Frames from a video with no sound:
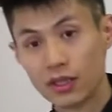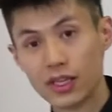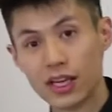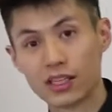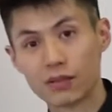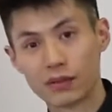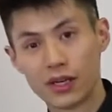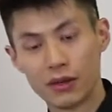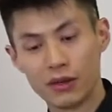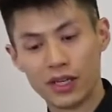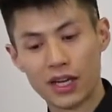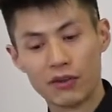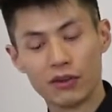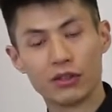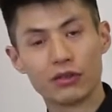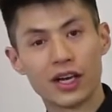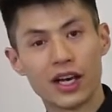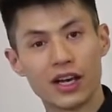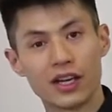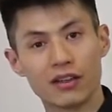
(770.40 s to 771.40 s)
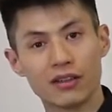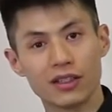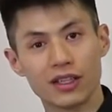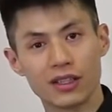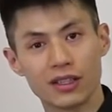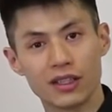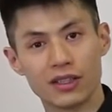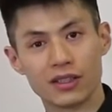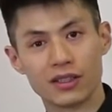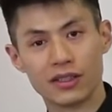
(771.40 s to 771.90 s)
That's why we have a triangle
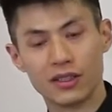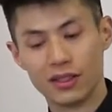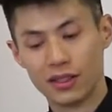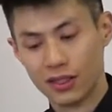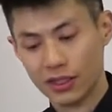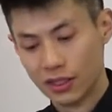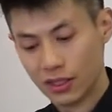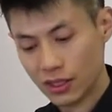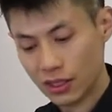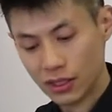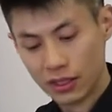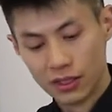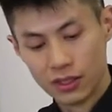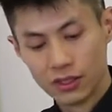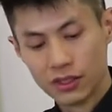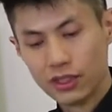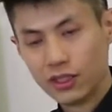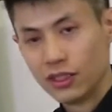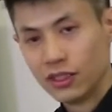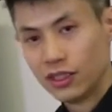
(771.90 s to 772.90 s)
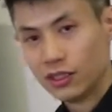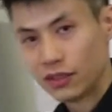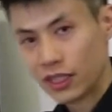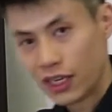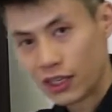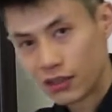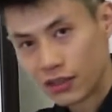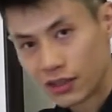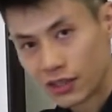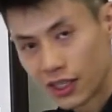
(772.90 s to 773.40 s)
like this. You see, the
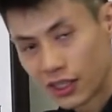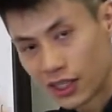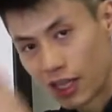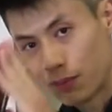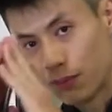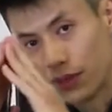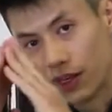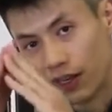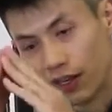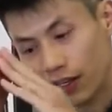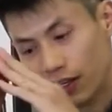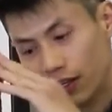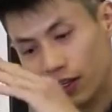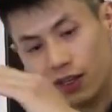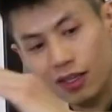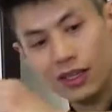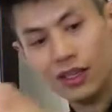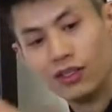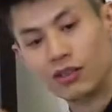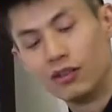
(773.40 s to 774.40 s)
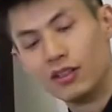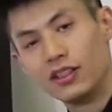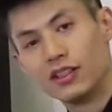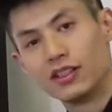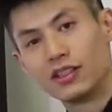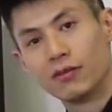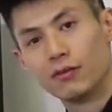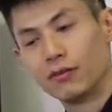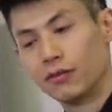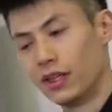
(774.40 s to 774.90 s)
triangle is not that big. It's only
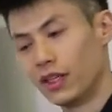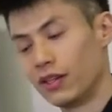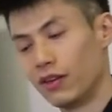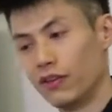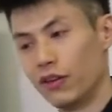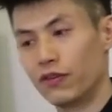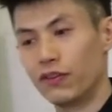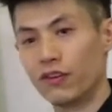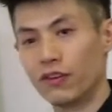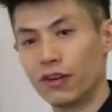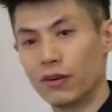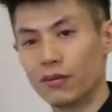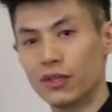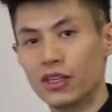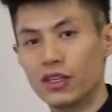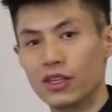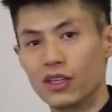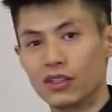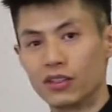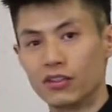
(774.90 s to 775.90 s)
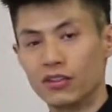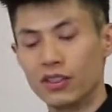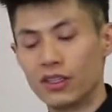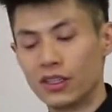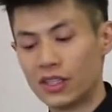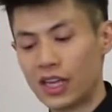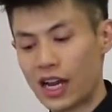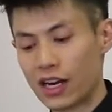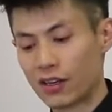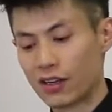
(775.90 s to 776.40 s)
this width of your forearm. So
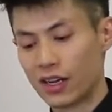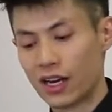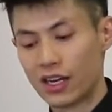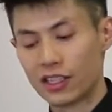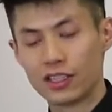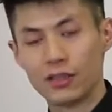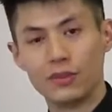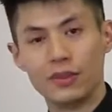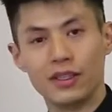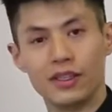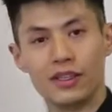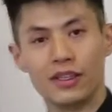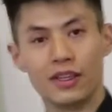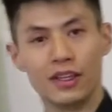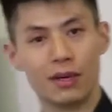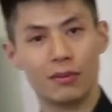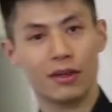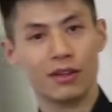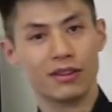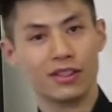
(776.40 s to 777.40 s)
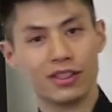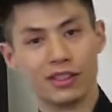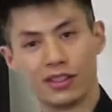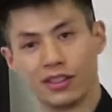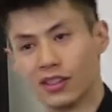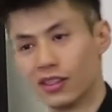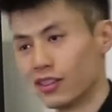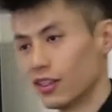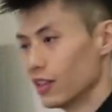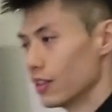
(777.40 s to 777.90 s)
your attacker has to be about this
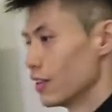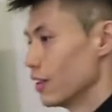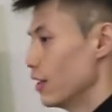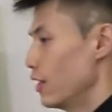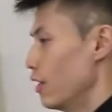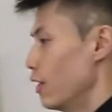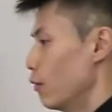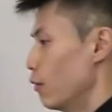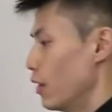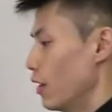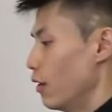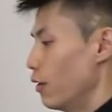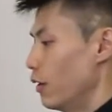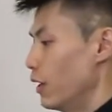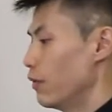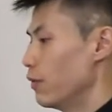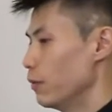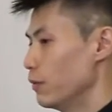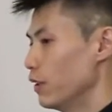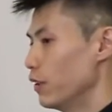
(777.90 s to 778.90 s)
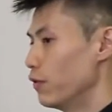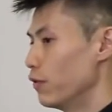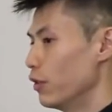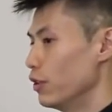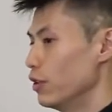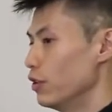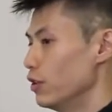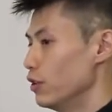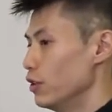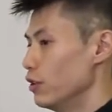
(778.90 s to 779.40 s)
distance away from you
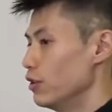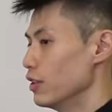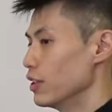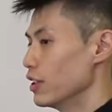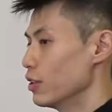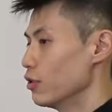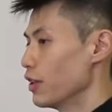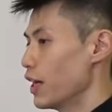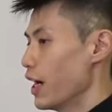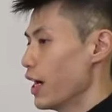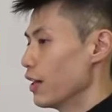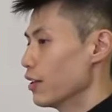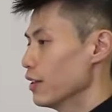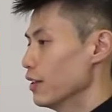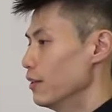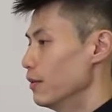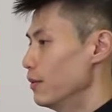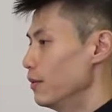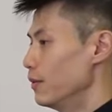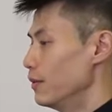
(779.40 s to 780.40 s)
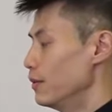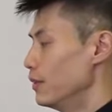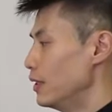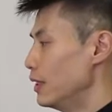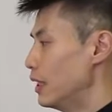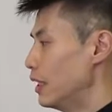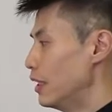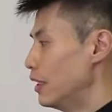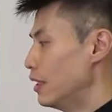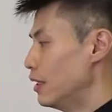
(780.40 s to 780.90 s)
for you to use this triangle.
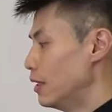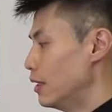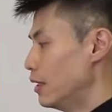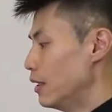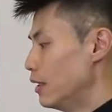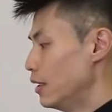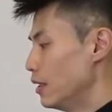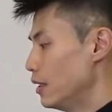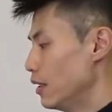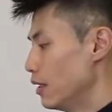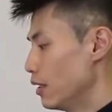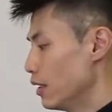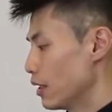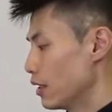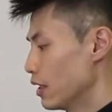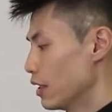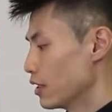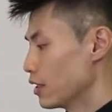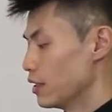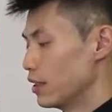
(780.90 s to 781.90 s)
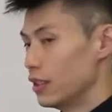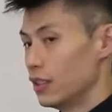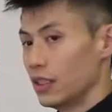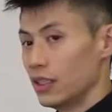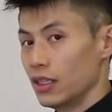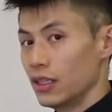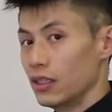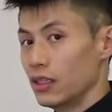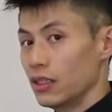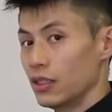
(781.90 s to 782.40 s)
Like this.
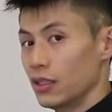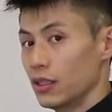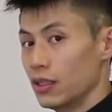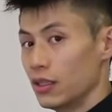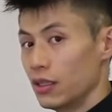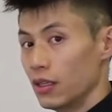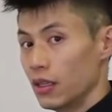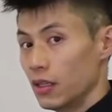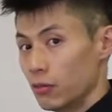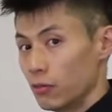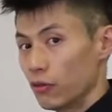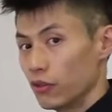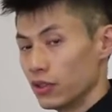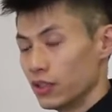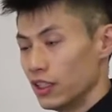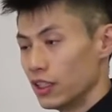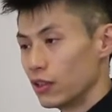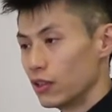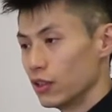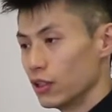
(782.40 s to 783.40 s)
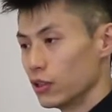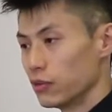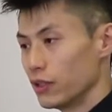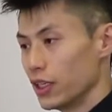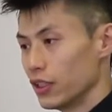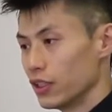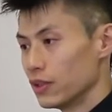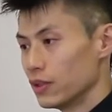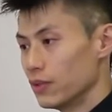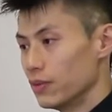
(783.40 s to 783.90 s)
Mostly close
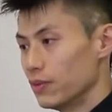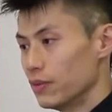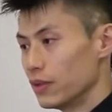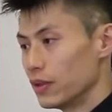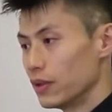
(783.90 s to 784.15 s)
range.